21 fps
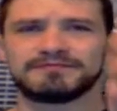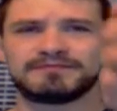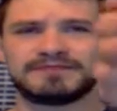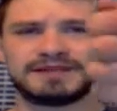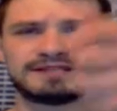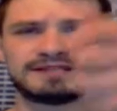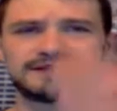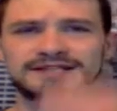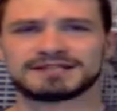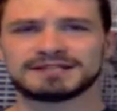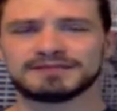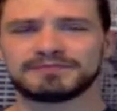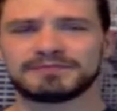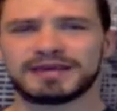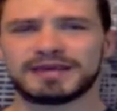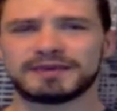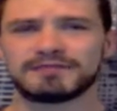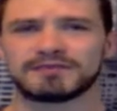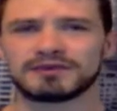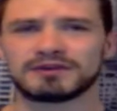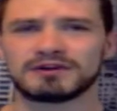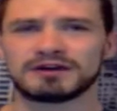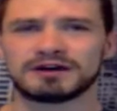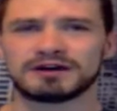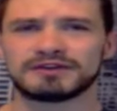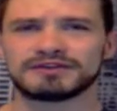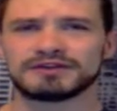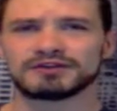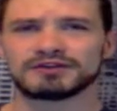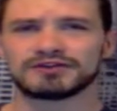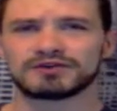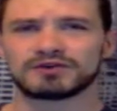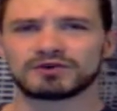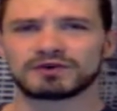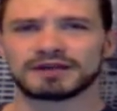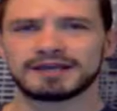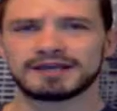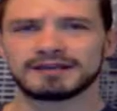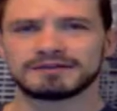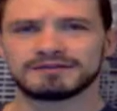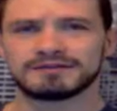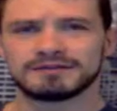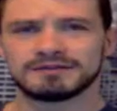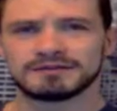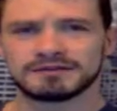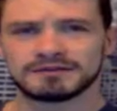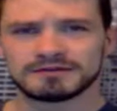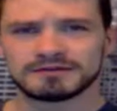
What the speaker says: pieces of paper on their door handle.